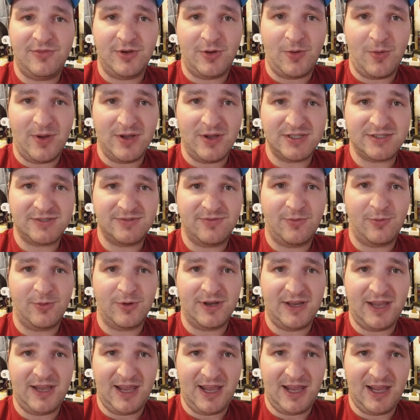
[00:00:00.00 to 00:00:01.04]
requests for
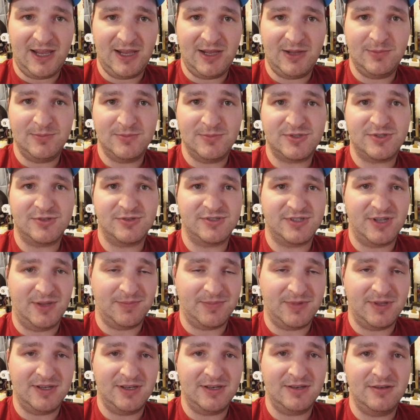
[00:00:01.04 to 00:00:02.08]
games or
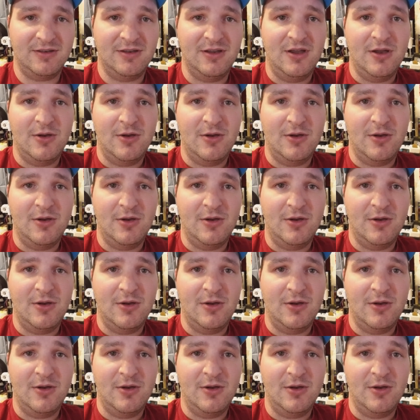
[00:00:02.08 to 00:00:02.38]
something,